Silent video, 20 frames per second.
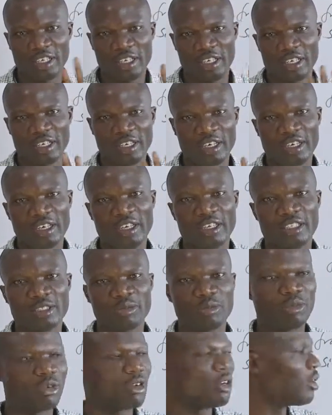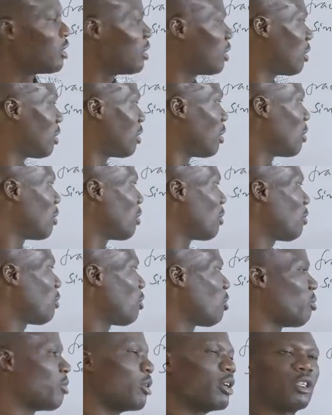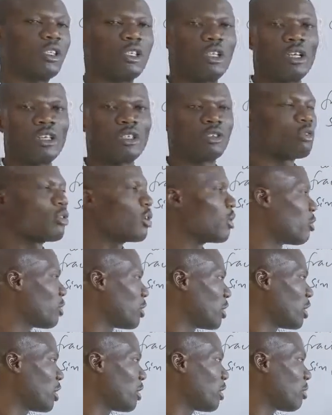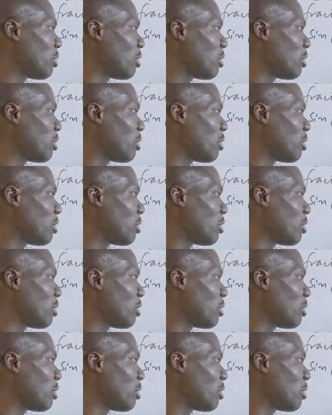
in decimal format. That's why we